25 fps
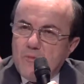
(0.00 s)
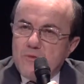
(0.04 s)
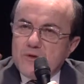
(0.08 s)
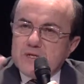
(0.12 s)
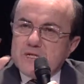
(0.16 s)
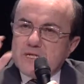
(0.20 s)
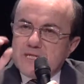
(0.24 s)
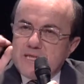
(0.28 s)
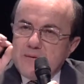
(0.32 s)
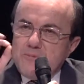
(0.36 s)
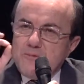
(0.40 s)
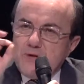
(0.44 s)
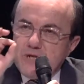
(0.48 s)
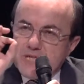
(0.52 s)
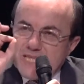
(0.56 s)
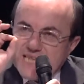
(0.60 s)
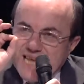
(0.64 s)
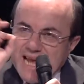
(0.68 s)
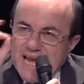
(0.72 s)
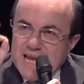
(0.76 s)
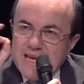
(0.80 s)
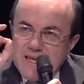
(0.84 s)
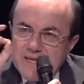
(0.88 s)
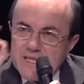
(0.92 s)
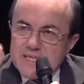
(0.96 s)

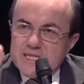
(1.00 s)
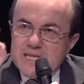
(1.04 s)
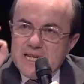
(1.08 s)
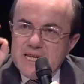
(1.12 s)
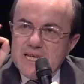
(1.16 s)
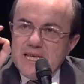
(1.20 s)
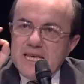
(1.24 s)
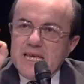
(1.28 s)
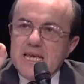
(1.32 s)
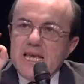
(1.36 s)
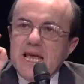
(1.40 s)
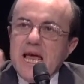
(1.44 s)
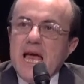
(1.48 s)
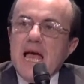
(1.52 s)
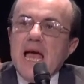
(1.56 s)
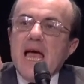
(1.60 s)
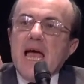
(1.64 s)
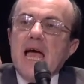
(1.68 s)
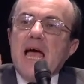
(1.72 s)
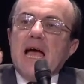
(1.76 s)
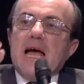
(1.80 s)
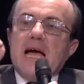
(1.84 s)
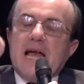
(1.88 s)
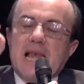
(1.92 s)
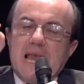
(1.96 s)
simultaneously
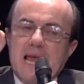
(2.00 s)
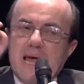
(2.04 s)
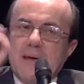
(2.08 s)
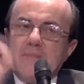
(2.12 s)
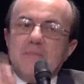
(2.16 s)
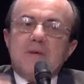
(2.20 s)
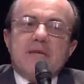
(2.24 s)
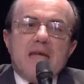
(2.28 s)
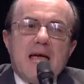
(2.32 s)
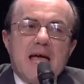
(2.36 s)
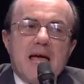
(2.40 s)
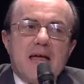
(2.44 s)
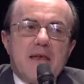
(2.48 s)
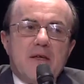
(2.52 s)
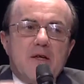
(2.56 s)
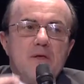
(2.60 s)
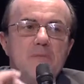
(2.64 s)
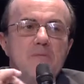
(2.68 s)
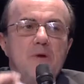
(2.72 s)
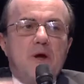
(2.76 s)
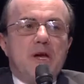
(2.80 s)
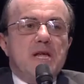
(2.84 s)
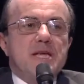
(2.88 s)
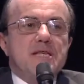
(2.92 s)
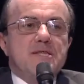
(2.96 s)
clamped down on
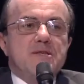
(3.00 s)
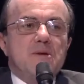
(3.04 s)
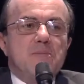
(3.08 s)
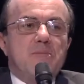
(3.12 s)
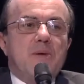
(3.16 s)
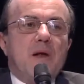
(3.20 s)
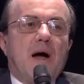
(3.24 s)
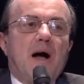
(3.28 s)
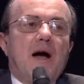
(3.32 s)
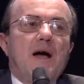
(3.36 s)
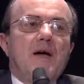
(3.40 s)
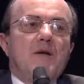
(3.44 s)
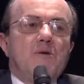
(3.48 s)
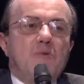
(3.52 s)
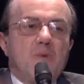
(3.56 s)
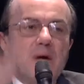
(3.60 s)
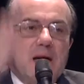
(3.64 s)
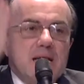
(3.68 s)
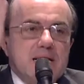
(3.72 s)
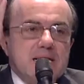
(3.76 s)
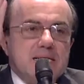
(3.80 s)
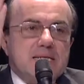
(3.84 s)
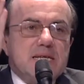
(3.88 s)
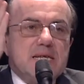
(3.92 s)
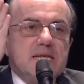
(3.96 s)
money supply,
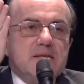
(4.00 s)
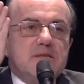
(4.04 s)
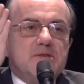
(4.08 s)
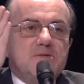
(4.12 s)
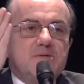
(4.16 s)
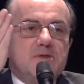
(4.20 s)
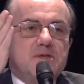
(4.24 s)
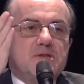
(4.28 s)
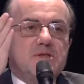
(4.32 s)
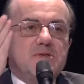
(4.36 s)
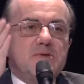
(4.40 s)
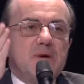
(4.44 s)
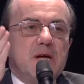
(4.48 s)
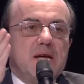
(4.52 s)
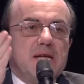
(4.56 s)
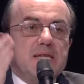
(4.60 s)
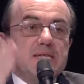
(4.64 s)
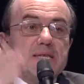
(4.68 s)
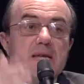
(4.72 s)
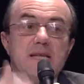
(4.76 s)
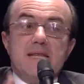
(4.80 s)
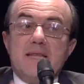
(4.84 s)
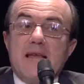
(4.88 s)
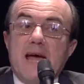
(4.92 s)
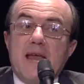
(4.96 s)
raised interest rates,
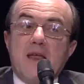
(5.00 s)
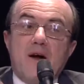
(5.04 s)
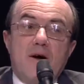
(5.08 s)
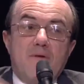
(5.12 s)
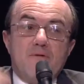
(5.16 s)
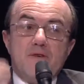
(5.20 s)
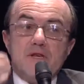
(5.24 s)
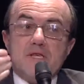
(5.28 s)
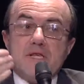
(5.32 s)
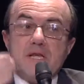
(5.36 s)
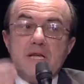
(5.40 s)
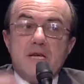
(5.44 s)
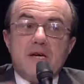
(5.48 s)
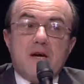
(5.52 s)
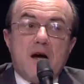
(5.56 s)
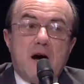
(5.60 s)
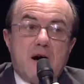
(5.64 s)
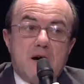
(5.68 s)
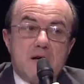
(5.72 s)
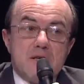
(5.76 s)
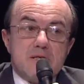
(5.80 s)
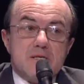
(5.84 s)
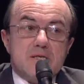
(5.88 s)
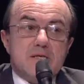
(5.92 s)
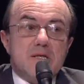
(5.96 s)
and that obviously
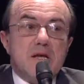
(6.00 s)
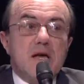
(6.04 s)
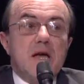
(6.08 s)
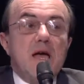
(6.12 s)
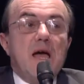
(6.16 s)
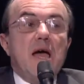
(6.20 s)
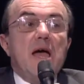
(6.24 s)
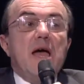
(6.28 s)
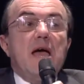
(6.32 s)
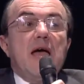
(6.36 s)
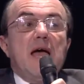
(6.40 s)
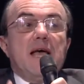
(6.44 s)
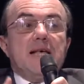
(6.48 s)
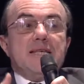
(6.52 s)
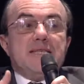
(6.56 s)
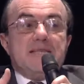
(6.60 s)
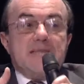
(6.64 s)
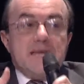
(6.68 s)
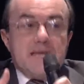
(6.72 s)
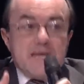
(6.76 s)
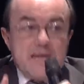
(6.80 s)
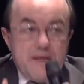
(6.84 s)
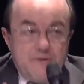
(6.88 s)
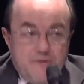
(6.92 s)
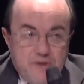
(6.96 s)
caused a
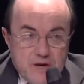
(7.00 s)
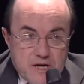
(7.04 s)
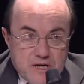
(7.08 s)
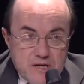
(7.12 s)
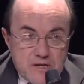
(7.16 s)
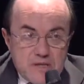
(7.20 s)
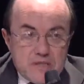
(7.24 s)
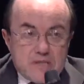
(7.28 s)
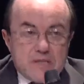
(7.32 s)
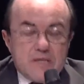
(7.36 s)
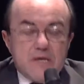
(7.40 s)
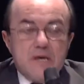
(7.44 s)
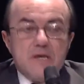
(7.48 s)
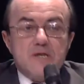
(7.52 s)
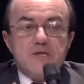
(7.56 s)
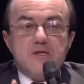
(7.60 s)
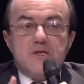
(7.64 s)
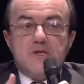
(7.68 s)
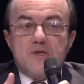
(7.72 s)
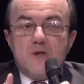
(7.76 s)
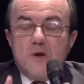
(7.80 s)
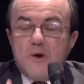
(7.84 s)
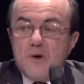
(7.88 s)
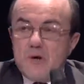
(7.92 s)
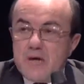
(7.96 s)
significant
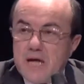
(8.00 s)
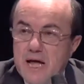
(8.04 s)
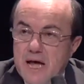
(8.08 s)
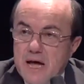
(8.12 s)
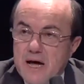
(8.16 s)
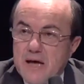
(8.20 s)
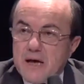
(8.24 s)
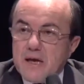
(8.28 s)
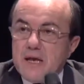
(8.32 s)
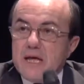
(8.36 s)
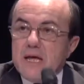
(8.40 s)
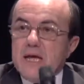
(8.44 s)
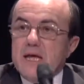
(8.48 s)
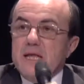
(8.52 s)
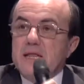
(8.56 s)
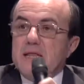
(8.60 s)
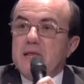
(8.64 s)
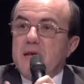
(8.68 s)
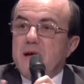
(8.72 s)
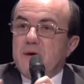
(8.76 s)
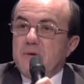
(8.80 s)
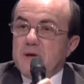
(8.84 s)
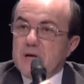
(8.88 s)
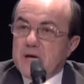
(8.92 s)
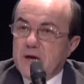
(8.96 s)
slowdown in
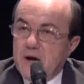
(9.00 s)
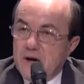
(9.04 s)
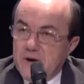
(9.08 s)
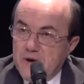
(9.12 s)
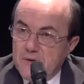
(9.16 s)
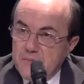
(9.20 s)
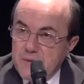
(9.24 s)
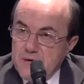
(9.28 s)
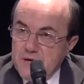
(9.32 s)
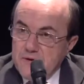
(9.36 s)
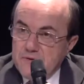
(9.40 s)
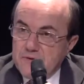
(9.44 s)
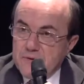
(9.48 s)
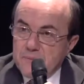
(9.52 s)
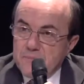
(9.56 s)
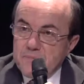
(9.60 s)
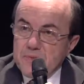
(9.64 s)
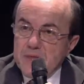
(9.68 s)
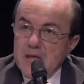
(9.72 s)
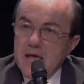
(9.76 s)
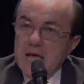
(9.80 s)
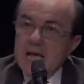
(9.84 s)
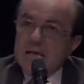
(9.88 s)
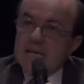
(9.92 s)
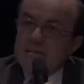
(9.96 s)
their economies.
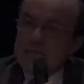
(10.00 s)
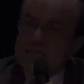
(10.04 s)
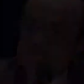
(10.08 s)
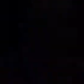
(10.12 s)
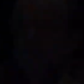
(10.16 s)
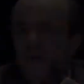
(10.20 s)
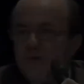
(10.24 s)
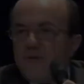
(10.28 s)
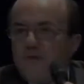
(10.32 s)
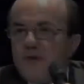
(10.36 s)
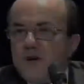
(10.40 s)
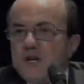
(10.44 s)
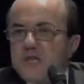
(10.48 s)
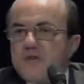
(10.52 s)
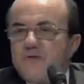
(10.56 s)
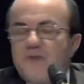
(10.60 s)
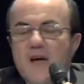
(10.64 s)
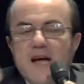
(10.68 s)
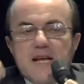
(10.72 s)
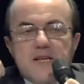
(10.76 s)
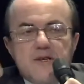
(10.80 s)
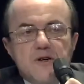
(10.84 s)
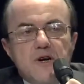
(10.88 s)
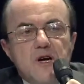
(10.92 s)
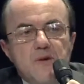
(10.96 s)
So that's the first
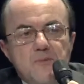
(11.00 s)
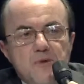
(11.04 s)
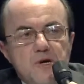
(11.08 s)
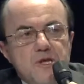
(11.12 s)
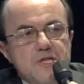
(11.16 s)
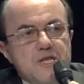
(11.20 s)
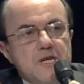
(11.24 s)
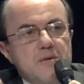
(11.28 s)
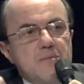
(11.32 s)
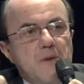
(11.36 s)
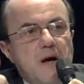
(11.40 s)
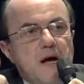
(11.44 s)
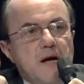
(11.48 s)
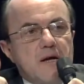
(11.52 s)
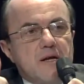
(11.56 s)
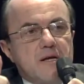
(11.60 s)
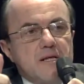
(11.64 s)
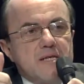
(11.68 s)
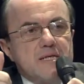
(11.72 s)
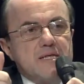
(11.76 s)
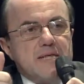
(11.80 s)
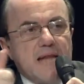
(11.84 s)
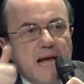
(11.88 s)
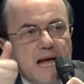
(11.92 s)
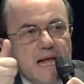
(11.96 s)
factor, emerging
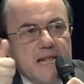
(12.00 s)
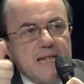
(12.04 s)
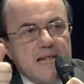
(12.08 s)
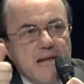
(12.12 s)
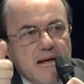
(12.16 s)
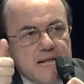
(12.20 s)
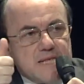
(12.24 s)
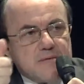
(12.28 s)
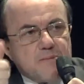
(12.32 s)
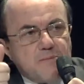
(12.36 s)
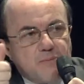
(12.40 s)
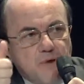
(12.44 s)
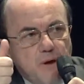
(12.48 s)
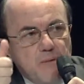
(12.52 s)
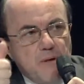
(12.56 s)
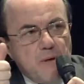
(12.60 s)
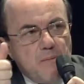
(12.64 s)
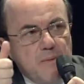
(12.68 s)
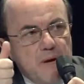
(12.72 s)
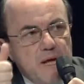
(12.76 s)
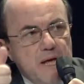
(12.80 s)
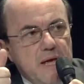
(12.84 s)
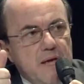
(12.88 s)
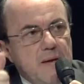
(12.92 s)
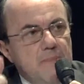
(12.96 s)
markets. That's
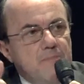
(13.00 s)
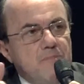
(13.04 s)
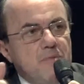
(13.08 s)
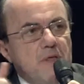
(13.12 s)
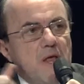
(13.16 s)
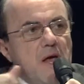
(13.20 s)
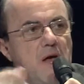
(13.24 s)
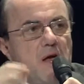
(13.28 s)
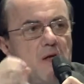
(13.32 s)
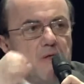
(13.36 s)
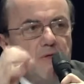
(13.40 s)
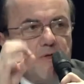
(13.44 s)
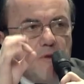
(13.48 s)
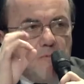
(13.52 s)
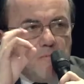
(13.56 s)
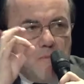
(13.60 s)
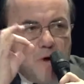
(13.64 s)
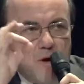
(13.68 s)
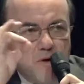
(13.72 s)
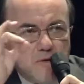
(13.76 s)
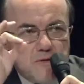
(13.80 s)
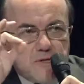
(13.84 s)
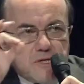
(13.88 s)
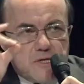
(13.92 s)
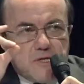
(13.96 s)
probably the
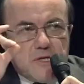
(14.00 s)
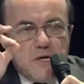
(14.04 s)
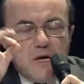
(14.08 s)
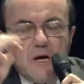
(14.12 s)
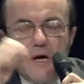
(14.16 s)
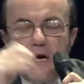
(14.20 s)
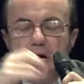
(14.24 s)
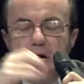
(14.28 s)
most